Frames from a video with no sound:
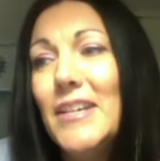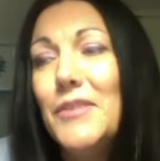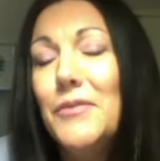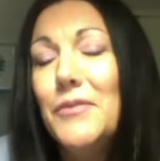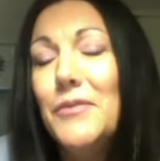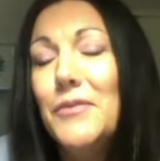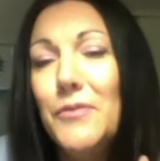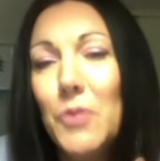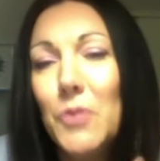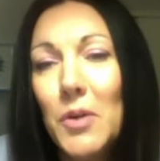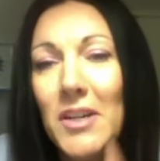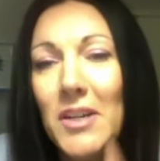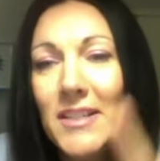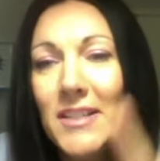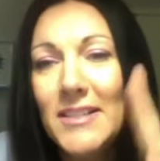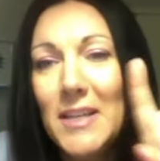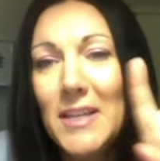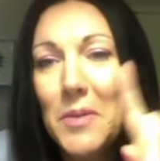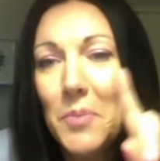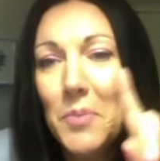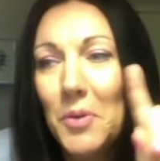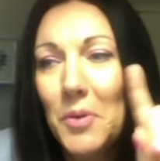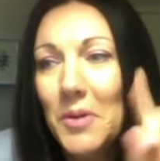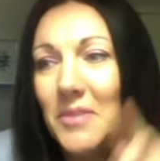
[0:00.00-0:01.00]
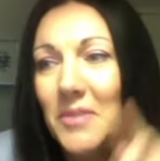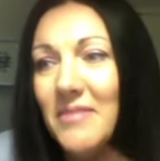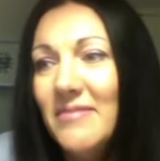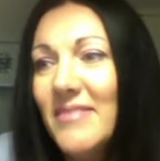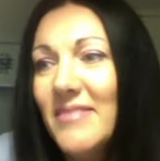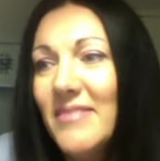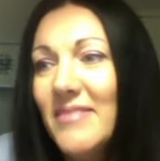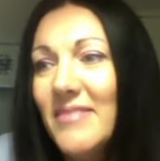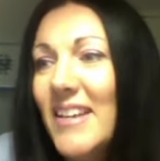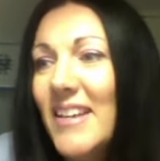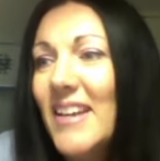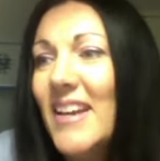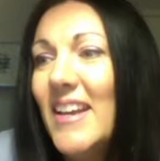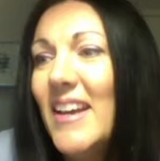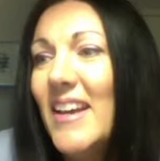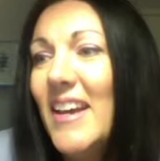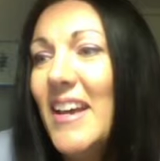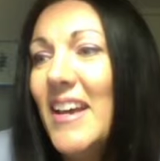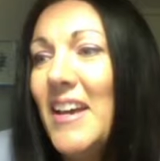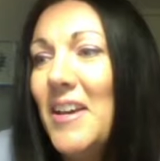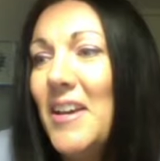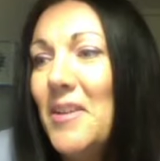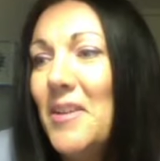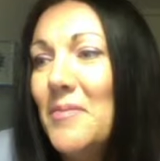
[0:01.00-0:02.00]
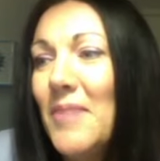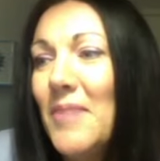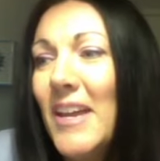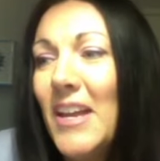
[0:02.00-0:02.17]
For example, um,